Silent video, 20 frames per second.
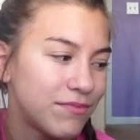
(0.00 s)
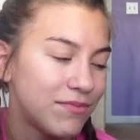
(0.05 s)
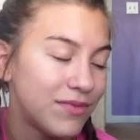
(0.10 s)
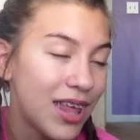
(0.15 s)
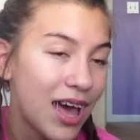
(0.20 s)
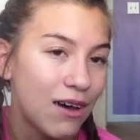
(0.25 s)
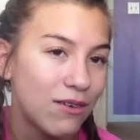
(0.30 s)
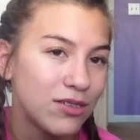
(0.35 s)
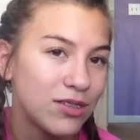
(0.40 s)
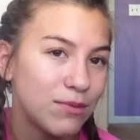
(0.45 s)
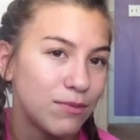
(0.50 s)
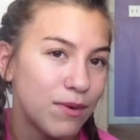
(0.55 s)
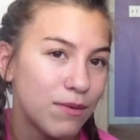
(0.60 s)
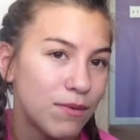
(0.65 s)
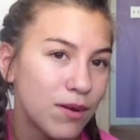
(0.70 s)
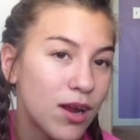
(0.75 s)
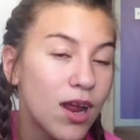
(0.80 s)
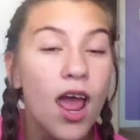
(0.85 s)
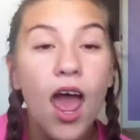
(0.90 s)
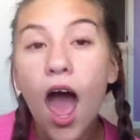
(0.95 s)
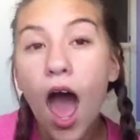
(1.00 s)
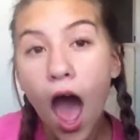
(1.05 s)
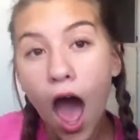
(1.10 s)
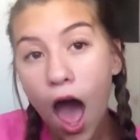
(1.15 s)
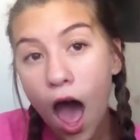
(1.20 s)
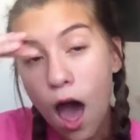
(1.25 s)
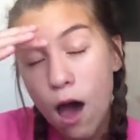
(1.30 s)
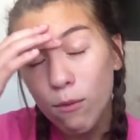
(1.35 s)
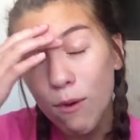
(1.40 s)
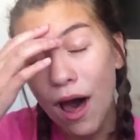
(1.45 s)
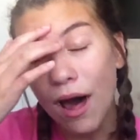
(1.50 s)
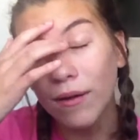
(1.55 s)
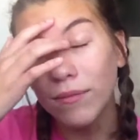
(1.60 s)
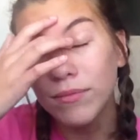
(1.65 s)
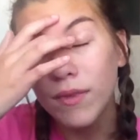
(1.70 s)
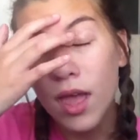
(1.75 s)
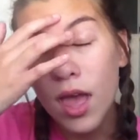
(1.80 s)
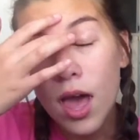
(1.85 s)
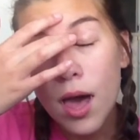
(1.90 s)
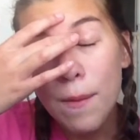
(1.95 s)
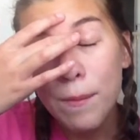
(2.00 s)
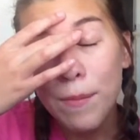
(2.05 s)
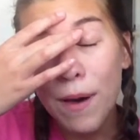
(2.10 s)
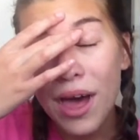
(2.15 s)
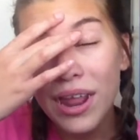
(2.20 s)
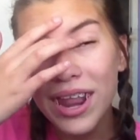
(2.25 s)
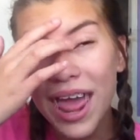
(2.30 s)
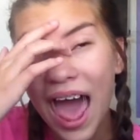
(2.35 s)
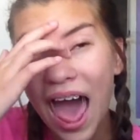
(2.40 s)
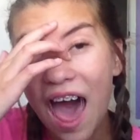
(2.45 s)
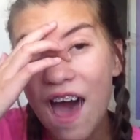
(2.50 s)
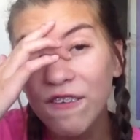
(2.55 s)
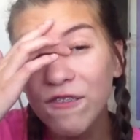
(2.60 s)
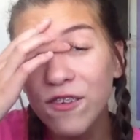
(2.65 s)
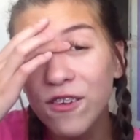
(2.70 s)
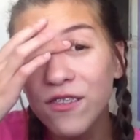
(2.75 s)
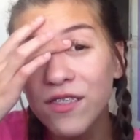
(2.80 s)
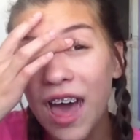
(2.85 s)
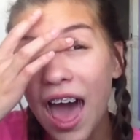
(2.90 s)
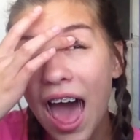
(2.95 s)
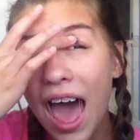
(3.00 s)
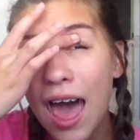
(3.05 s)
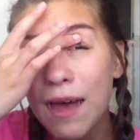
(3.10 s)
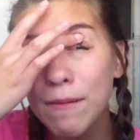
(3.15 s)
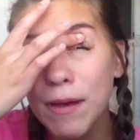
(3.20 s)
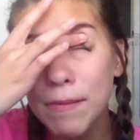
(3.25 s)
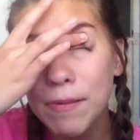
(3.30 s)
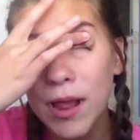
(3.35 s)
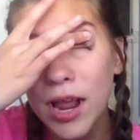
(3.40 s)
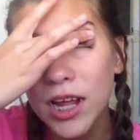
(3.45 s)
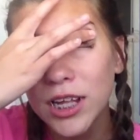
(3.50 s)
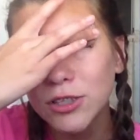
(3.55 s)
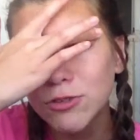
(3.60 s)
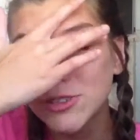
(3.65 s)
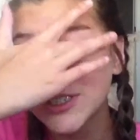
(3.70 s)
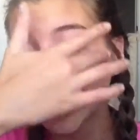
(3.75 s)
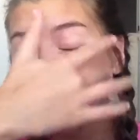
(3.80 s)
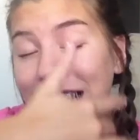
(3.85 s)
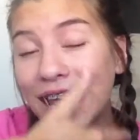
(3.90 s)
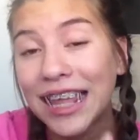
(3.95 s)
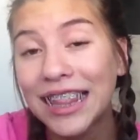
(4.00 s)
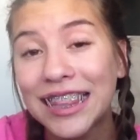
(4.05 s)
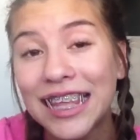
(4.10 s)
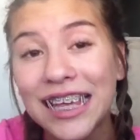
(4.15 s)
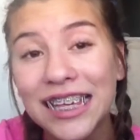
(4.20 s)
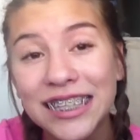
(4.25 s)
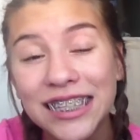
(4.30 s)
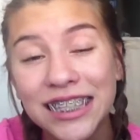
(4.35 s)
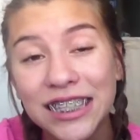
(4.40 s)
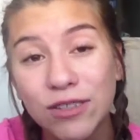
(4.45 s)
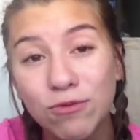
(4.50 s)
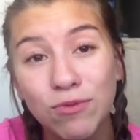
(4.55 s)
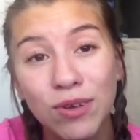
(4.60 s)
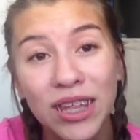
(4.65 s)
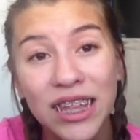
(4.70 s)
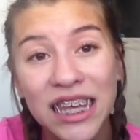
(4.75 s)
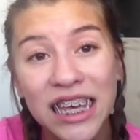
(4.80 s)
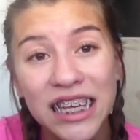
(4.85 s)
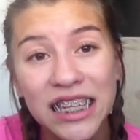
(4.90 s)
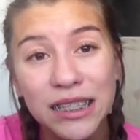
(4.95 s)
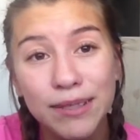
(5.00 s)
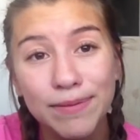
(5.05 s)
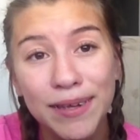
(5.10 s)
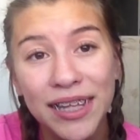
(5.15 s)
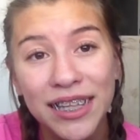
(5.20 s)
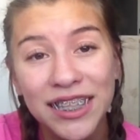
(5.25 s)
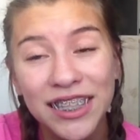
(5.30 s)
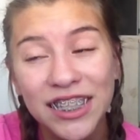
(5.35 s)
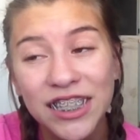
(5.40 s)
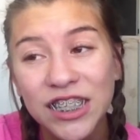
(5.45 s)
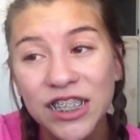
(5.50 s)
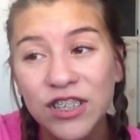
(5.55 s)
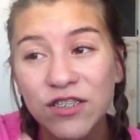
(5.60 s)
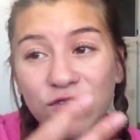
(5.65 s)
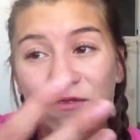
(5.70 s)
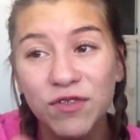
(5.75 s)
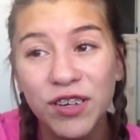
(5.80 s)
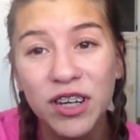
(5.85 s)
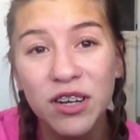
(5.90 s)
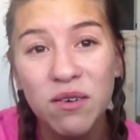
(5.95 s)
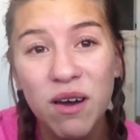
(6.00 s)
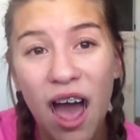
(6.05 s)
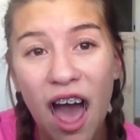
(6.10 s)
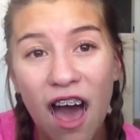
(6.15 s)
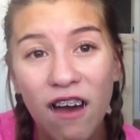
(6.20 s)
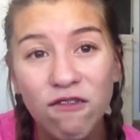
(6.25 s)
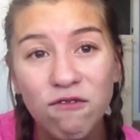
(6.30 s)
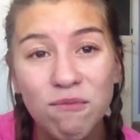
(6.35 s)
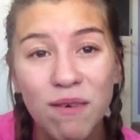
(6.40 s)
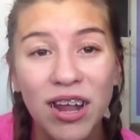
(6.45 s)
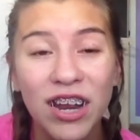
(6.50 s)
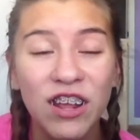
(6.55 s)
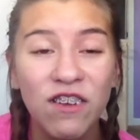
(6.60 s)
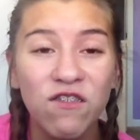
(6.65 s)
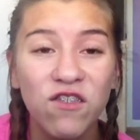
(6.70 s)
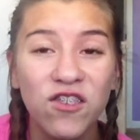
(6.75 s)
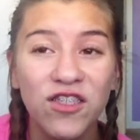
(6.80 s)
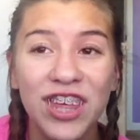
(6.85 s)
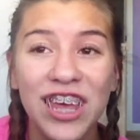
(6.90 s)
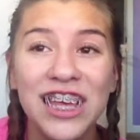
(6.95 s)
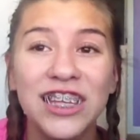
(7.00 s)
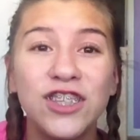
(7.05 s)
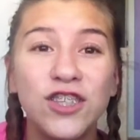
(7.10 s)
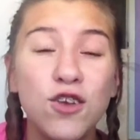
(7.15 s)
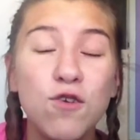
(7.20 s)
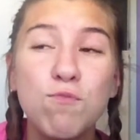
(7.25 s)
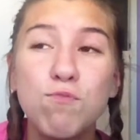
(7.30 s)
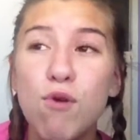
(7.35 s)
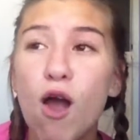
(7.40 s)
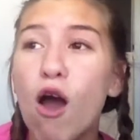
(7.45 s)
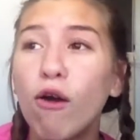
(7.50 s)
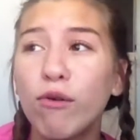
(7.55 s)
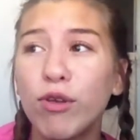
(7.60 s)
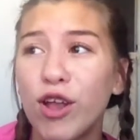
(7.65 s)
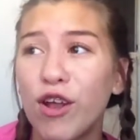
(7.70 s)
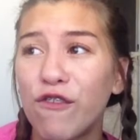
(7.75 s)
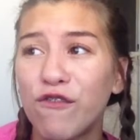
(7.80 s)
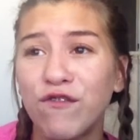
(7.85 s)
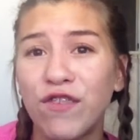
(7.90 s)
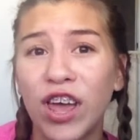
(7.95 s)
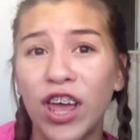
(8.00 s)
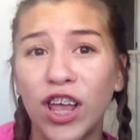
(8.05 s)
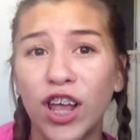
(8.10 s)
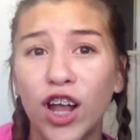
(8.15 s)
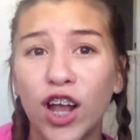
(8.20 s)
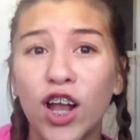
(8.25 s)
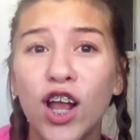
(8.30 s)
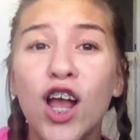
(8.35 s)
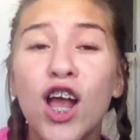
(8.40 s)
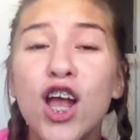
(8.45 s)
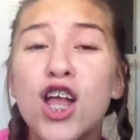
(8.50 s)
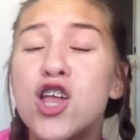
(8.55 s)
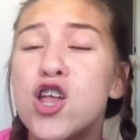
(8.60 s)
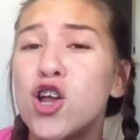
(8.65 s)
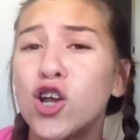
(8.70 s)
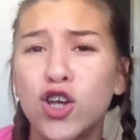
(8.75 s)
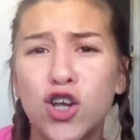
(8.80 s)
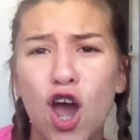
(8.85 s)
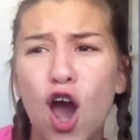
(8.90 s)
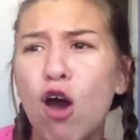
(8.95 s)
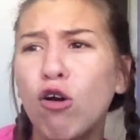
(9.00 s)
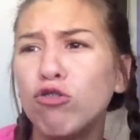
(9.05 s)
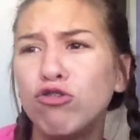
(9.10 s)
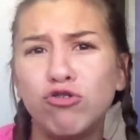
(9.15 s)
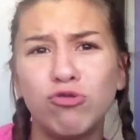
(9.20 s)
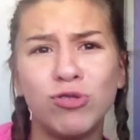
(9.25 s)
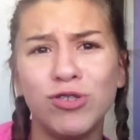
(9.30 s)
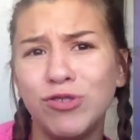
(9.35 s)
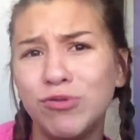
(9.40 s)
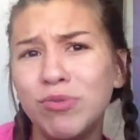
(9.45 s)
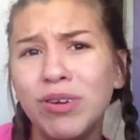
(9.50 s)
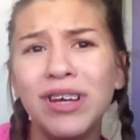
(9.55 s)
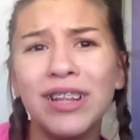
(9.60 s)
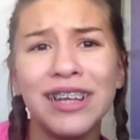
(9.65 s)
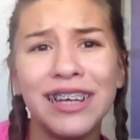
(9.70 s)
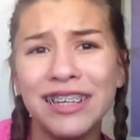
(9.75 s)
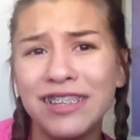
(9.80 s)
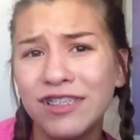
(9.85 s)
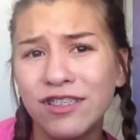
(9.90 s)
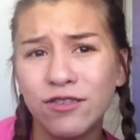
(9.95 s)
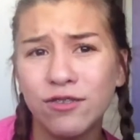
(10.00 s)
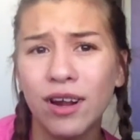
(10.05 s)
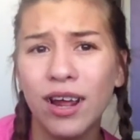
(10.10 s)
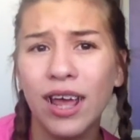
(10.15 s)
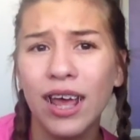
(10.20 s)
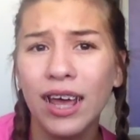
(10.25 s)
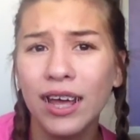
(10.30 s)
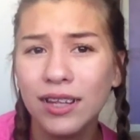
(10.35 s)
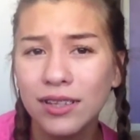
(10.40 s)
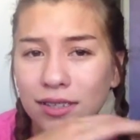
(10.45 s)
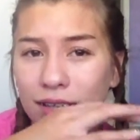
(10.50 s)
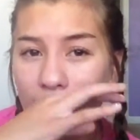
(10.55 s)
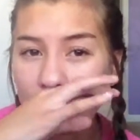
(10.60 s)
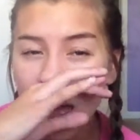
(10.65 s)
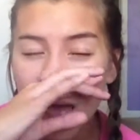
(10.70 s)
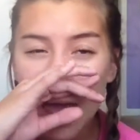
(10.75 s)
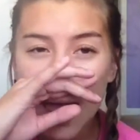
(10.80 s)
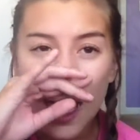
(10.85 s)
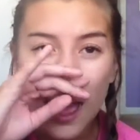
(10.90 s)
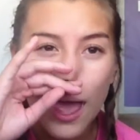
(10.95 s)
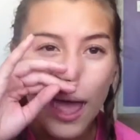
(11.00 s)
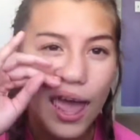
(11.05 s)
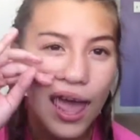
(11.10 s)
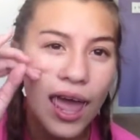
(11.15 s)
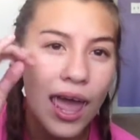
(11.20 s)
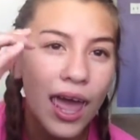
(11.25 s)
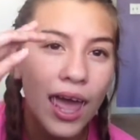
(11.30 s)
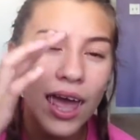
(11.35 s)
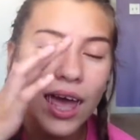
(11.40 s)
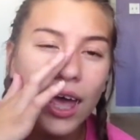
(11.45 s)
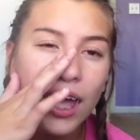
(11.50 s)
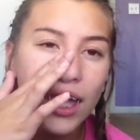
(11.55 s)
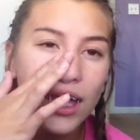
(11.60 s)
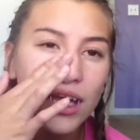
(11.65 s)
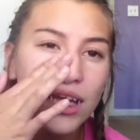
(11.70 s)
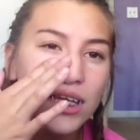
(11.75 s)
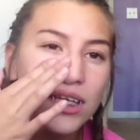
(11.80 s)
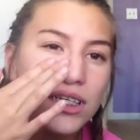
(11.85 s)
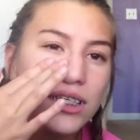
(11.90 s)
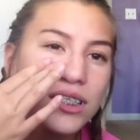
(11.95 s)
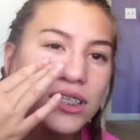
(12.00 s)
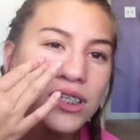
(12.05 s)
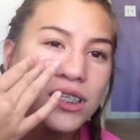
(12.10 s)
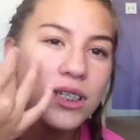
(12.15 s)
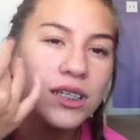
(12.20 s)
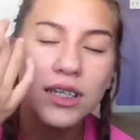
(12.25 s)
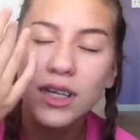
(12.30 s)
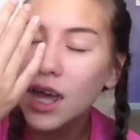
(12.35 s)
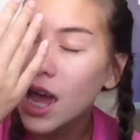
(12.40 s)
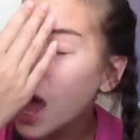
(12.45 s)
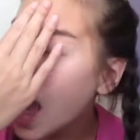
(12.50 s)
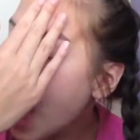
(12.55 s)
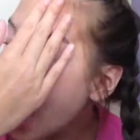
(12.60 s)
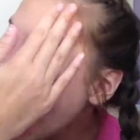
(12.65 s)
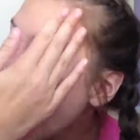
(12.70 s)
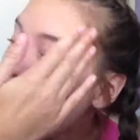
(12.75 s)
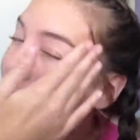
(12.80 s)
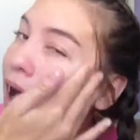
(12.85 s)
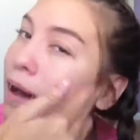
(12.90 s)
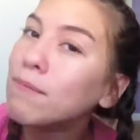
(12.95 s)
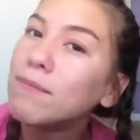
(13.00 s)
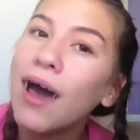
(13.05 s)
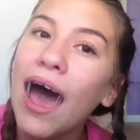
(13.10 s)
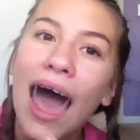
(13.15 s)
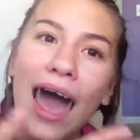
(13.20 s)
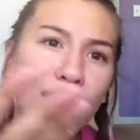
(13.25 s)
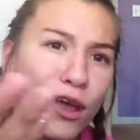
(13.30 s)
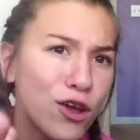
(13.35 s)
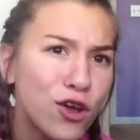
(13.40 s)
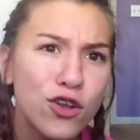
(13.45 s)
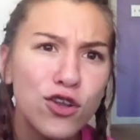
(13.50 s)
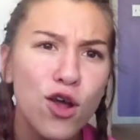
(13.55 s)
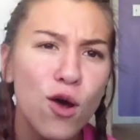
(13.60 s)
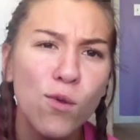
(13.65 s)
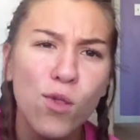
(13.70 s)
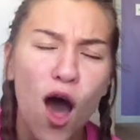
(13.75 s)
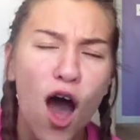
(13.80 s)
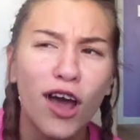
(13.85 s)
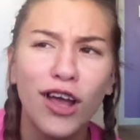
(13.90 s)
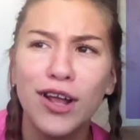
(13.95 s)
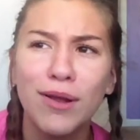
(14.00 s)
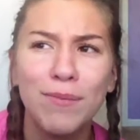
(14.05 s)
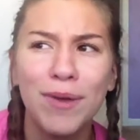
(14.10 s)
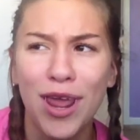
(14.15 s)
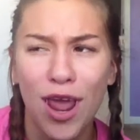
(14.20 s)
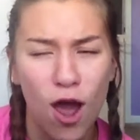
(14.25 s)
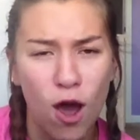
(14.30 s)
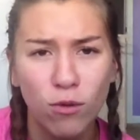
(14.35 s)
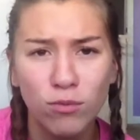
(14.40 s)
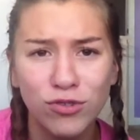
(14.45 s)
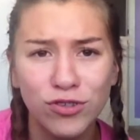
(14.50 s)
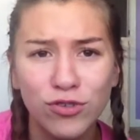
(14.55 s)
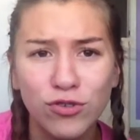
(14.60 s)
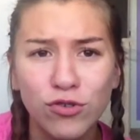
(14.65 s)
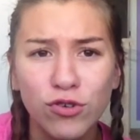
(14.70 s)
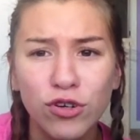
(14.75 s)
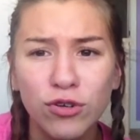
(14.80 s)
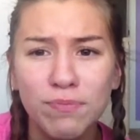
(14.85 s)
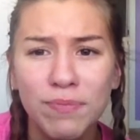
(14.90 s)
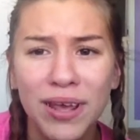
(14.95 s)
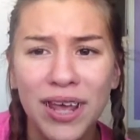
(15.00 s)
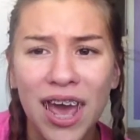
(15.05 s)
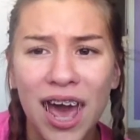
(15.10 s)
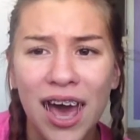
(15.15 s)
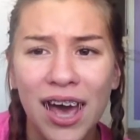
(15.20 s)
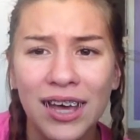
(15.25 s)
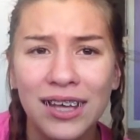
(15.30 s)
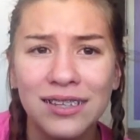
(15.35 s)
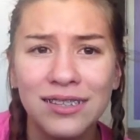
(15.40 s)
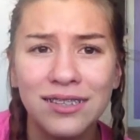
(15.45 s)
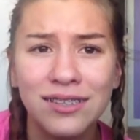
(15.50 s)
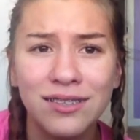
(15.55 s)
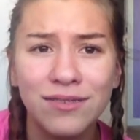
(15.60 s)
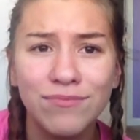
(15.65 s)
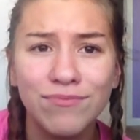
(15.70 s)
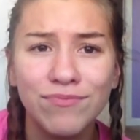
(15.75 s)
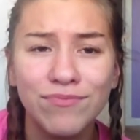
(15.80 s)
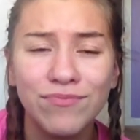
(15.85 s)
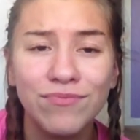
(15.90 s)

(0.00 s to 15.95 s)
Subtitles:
that was a bummer. Oh well. But after that, my parents were just like, this is really expensive. We don't have money for this. You broke your finger. Your coach was really strict. And I could no longer be homeschooled because